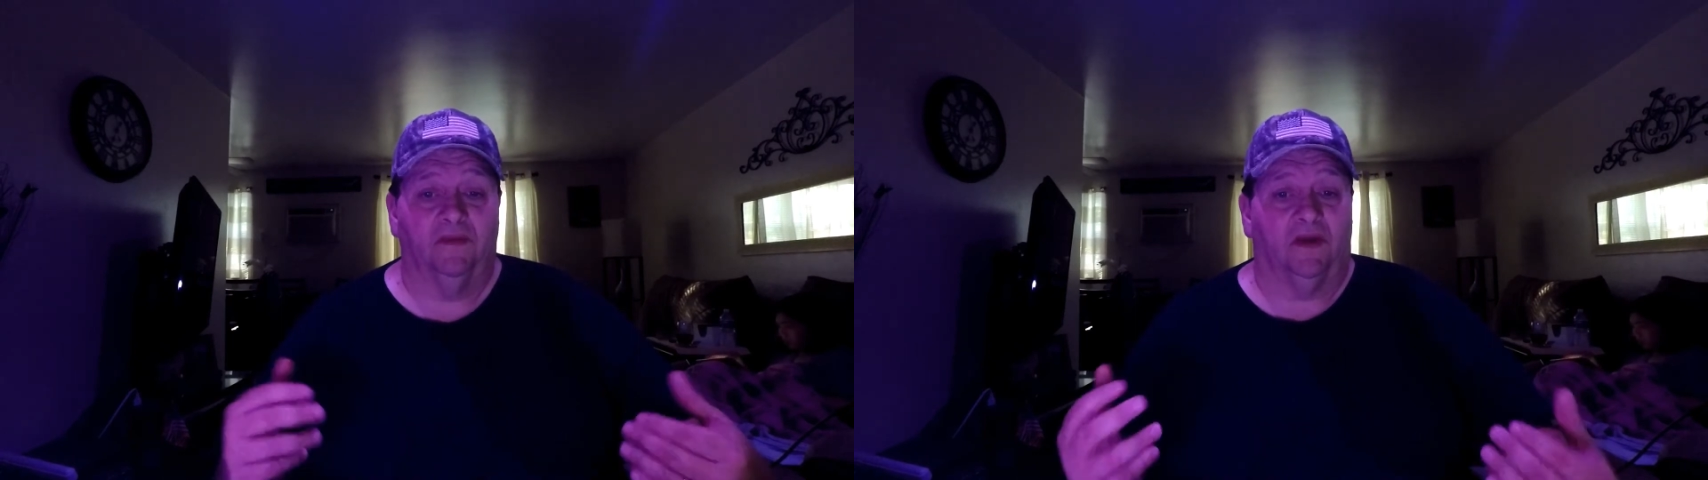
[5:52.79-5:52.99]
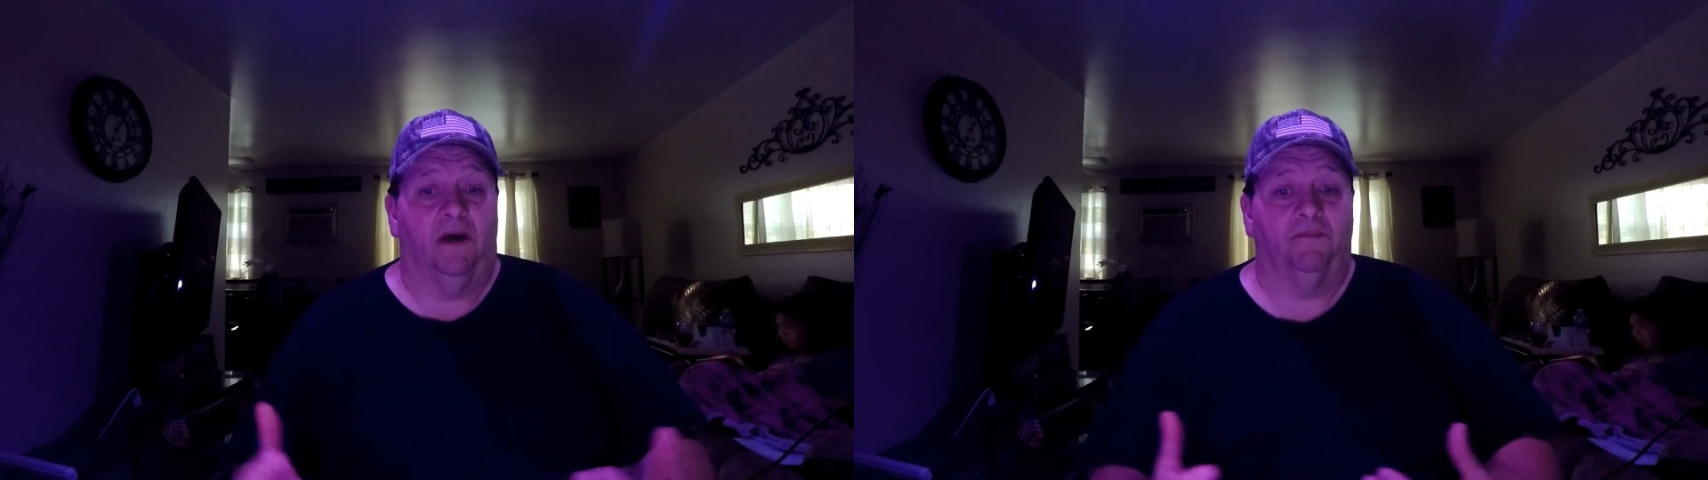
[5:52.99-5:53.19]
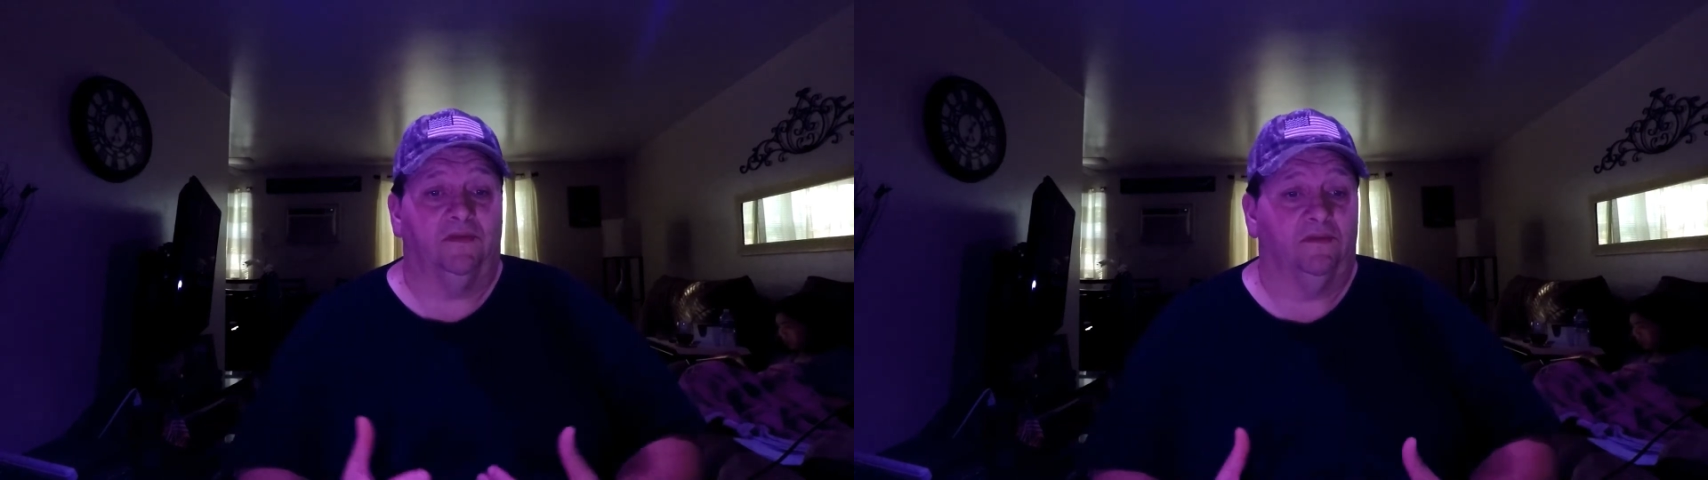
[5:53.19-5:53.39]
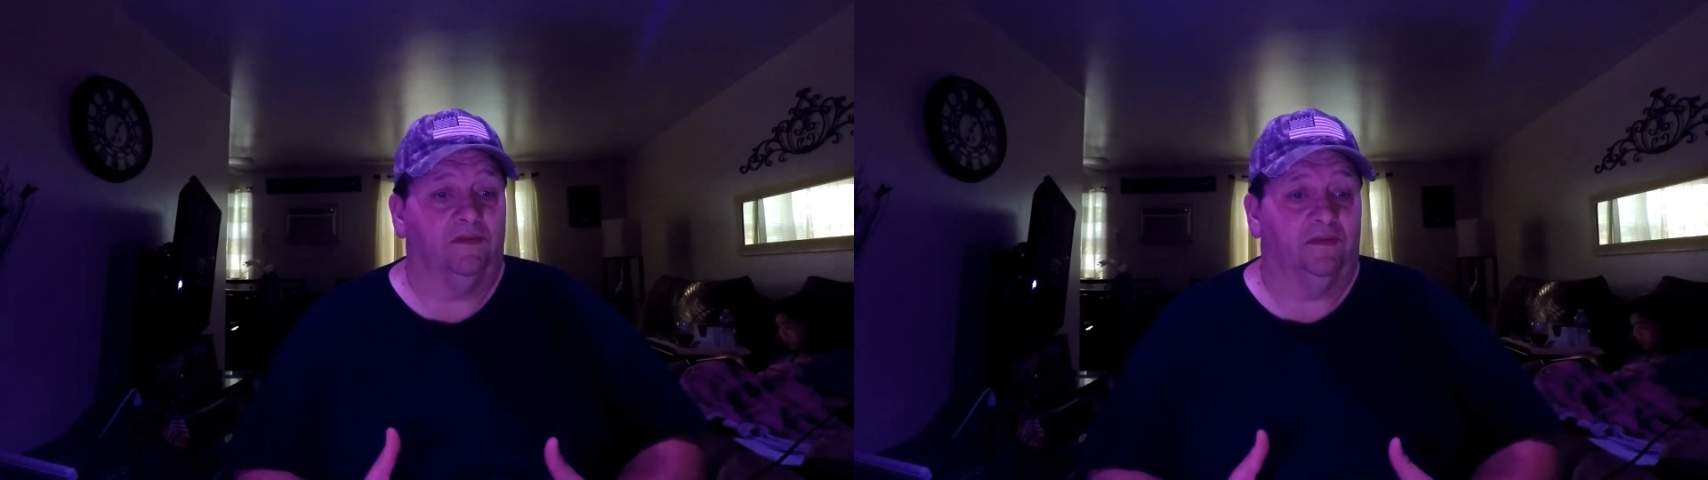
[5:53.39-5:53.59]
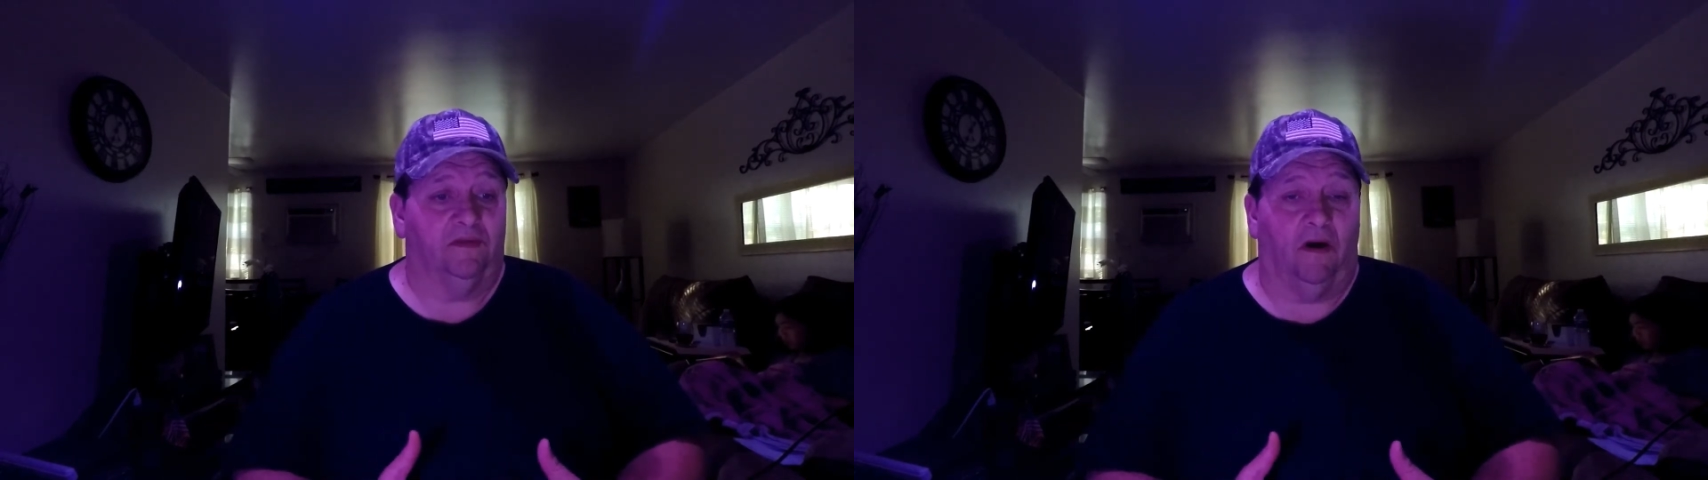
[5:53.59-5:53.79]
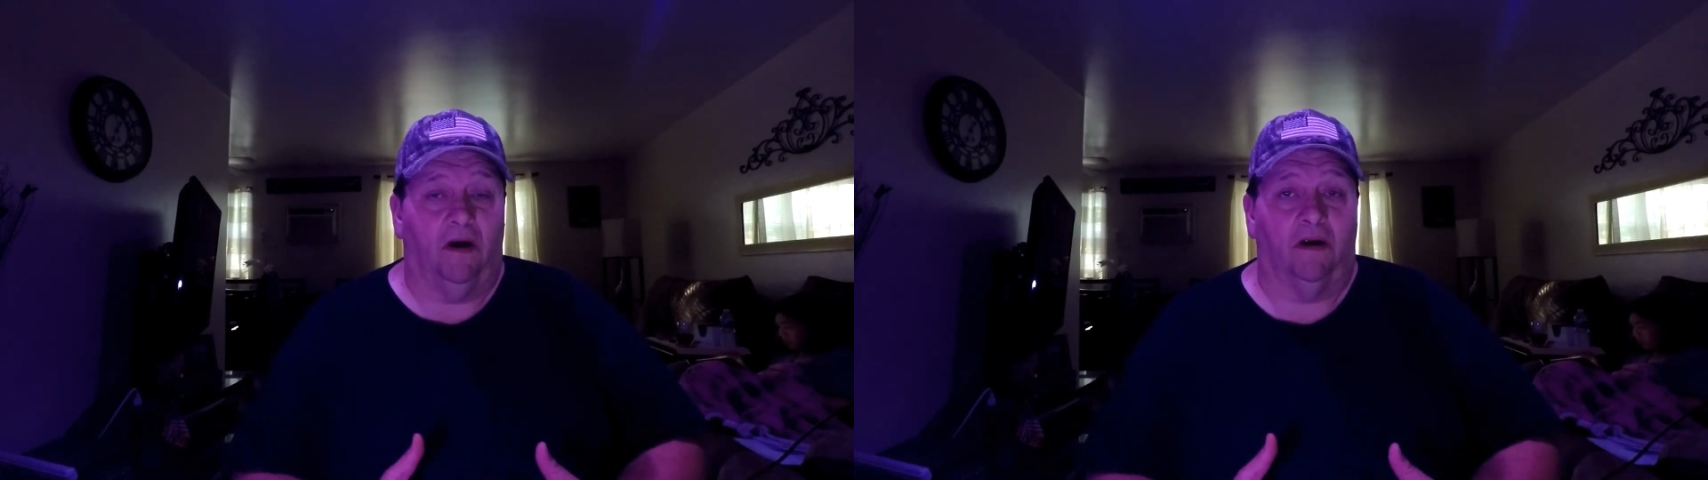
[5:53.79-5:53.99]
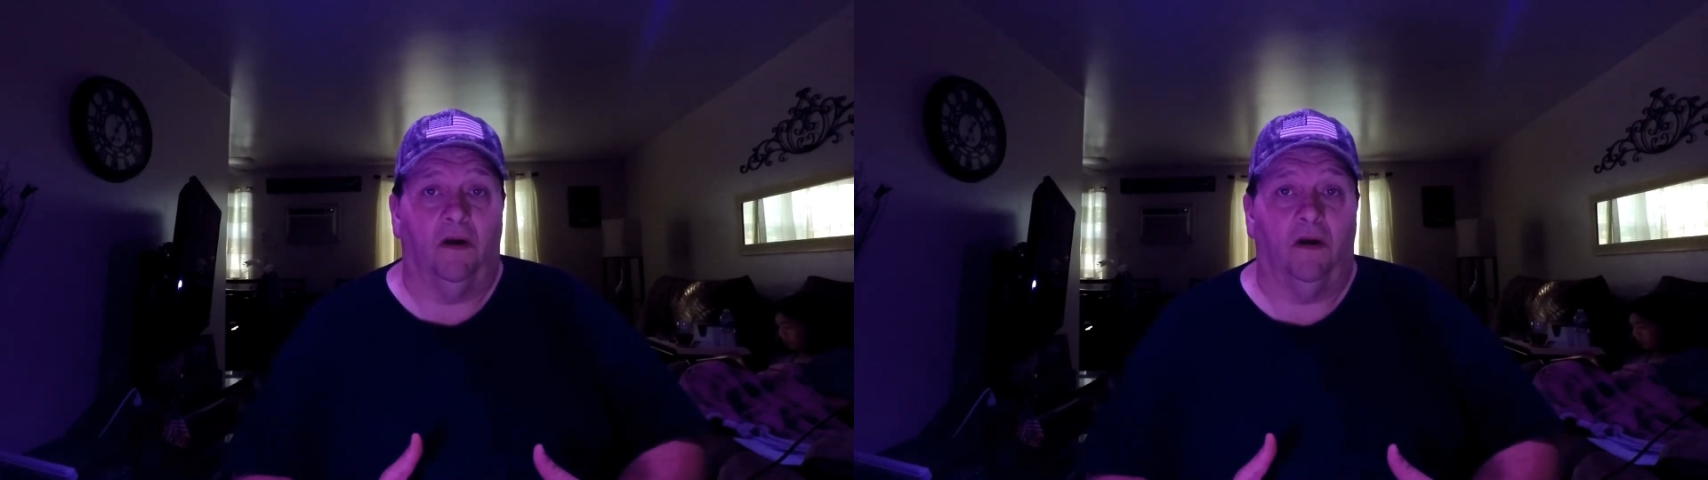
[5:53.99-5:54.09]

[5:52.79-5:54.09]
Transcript: come to our